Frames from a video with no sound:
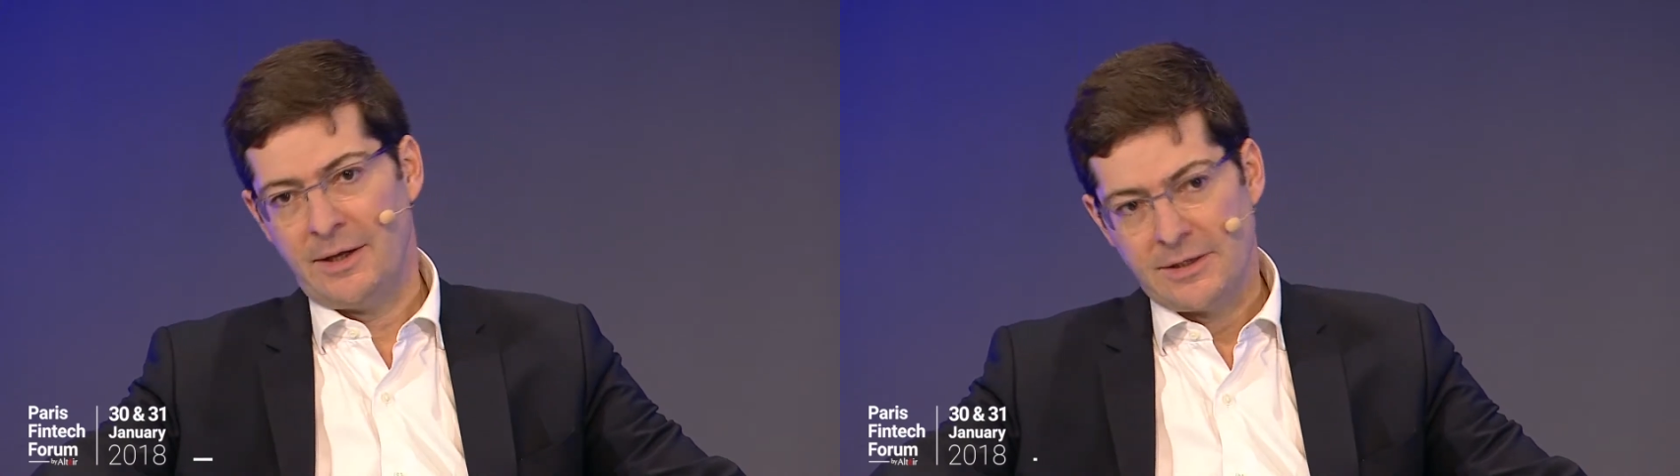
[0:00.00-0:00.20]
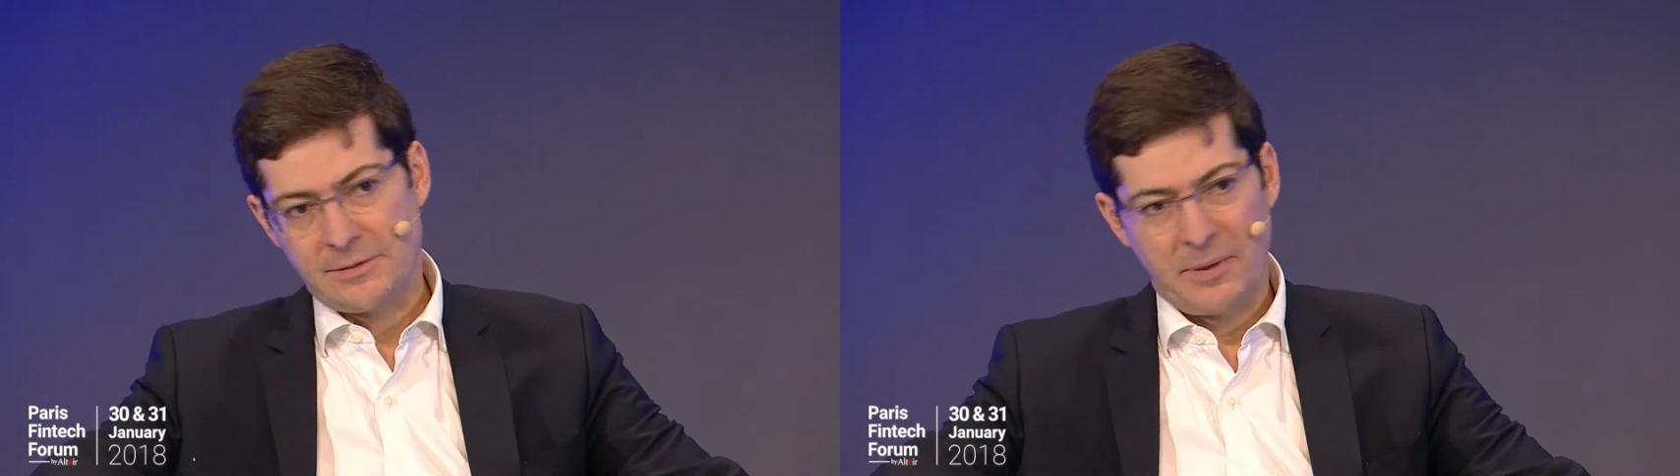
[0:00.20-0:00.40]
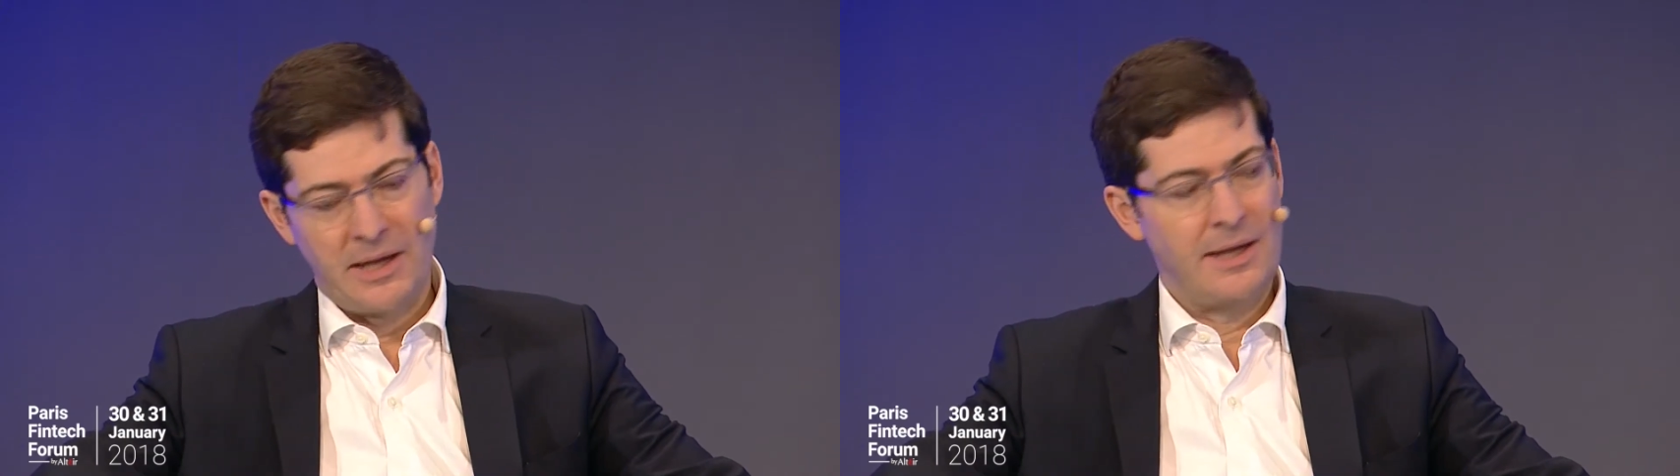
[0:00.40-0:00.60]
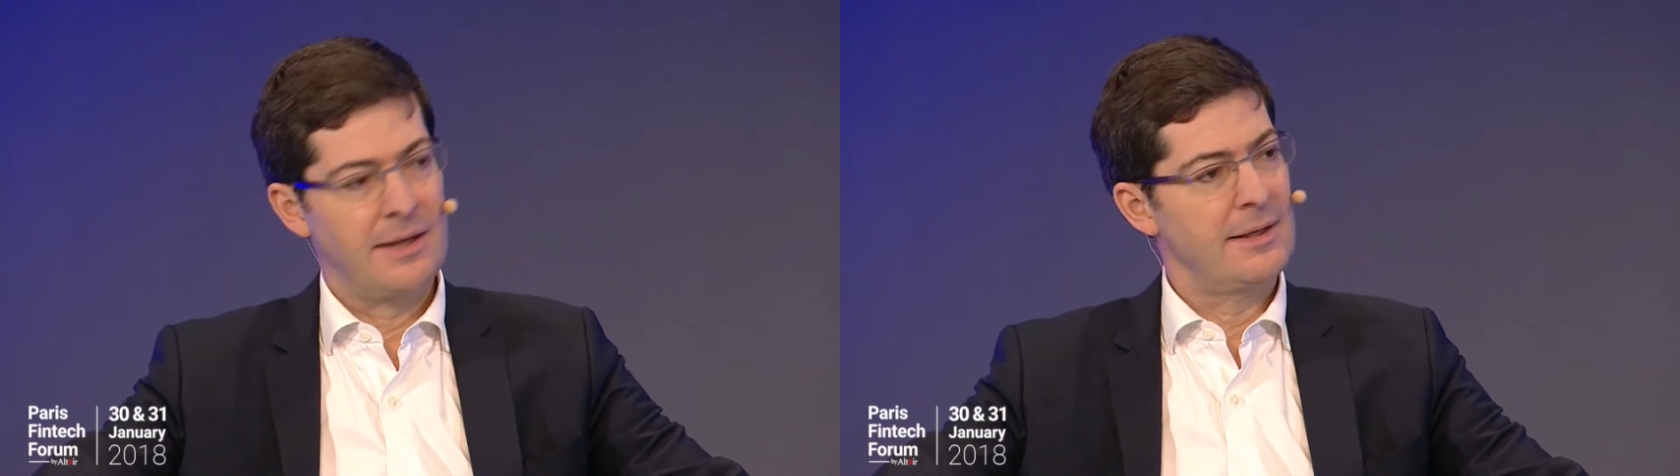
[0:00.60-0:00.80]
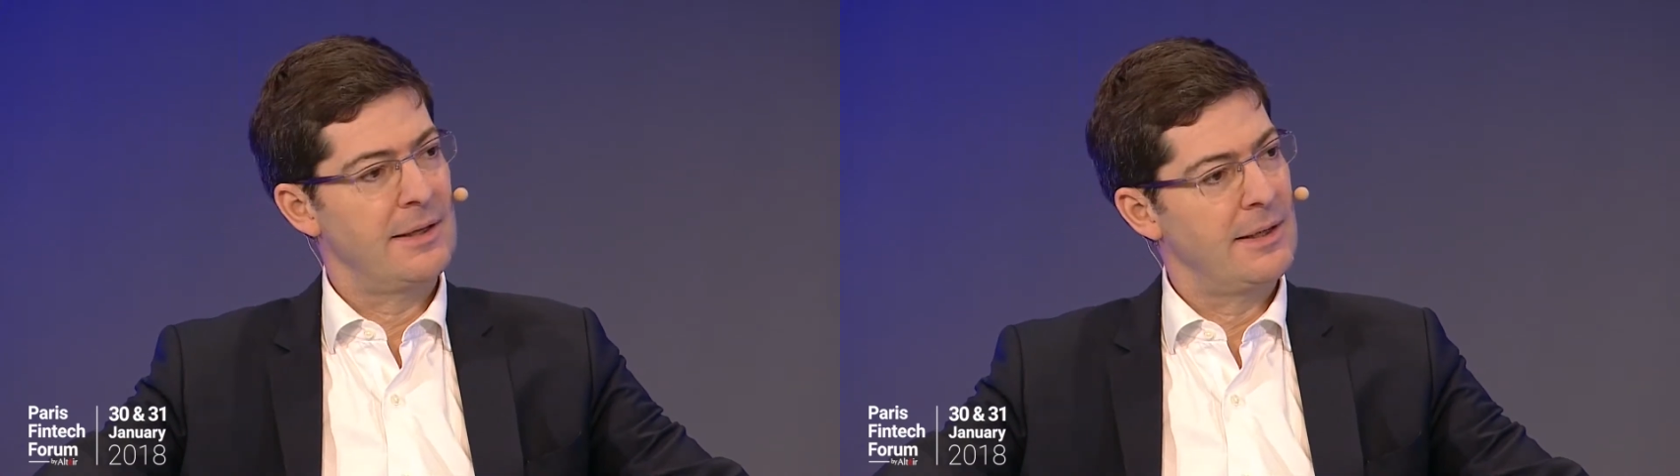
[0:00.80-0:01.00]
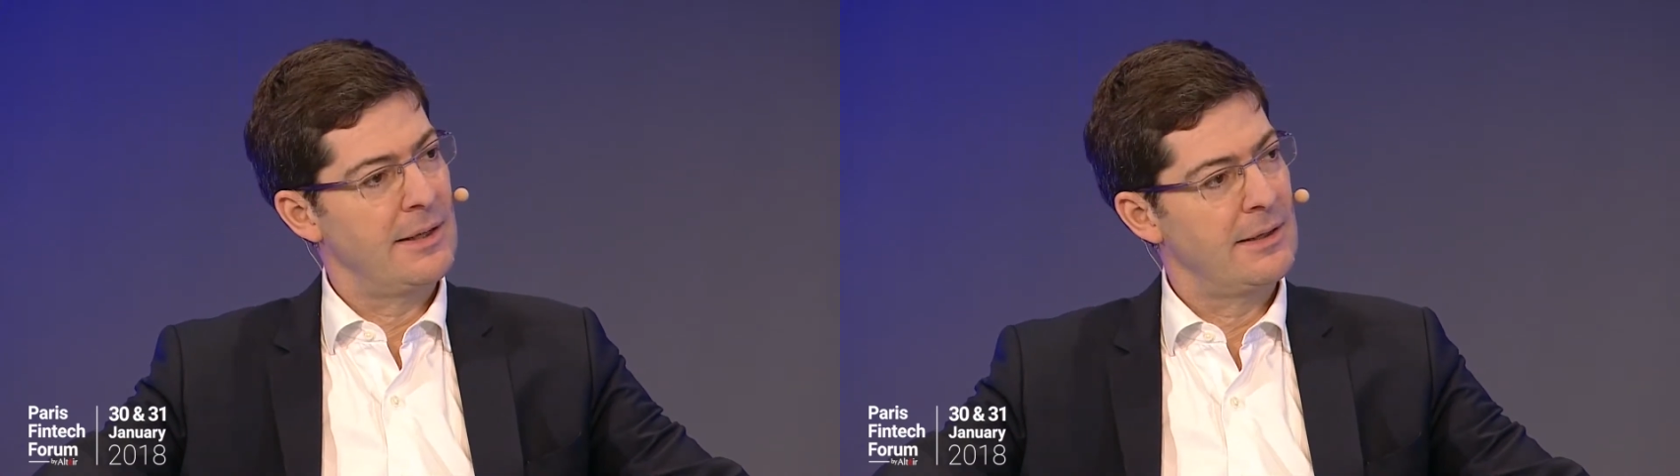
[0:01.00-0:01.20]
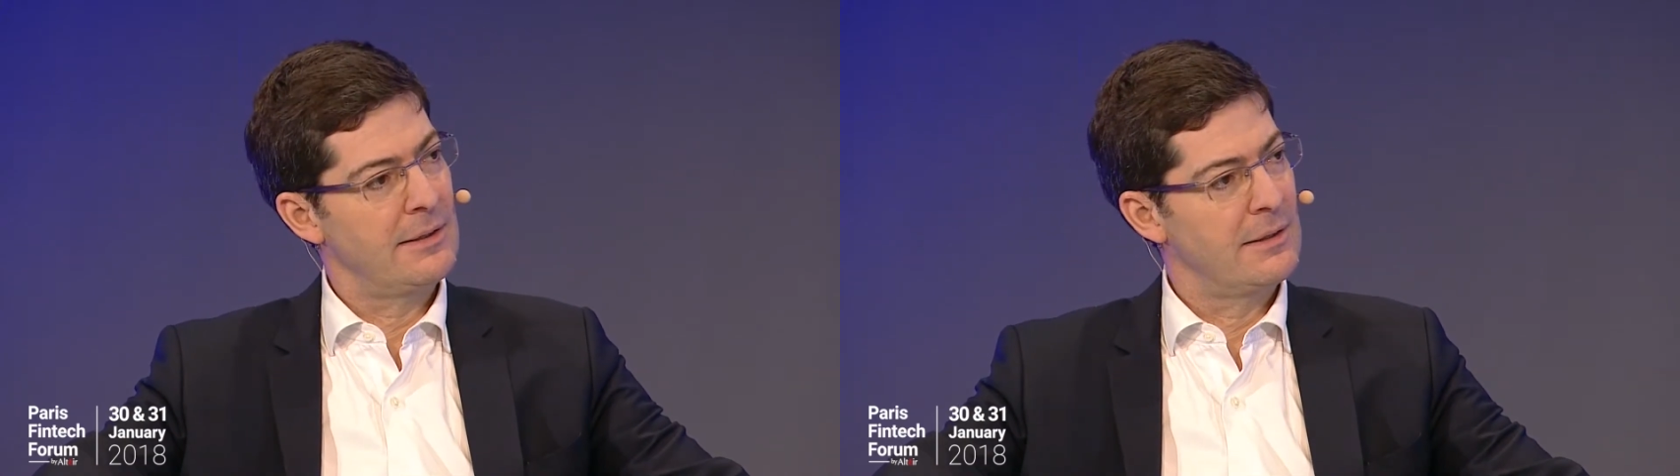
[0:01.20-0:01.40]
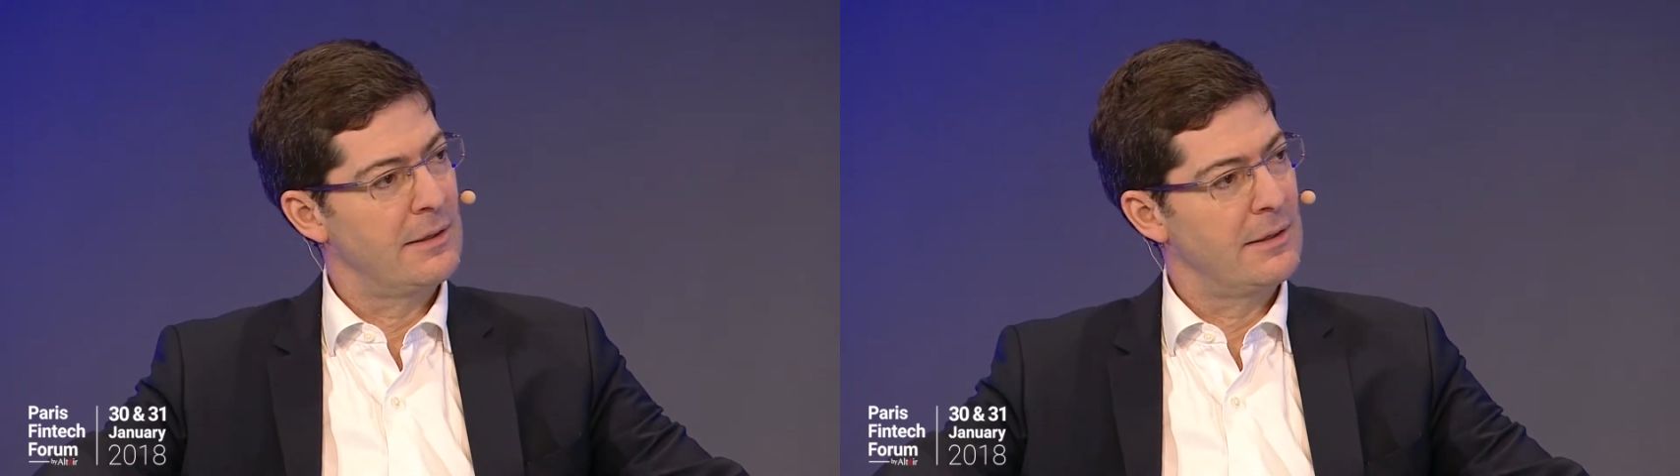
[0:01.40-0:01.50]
Spain, and